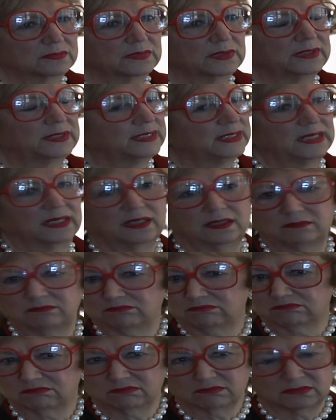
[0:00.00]
And again,
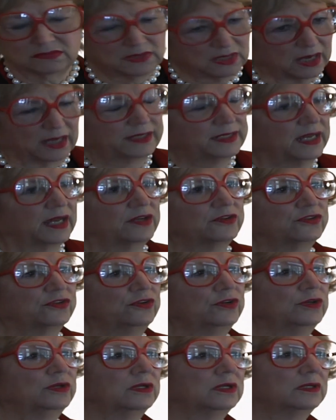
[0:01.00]
not how
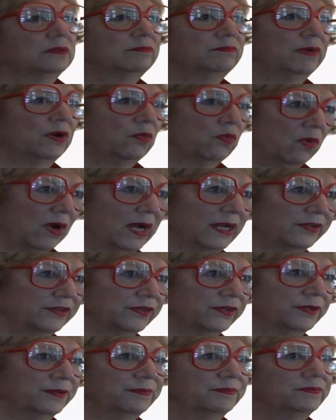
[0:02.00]
to, but why to.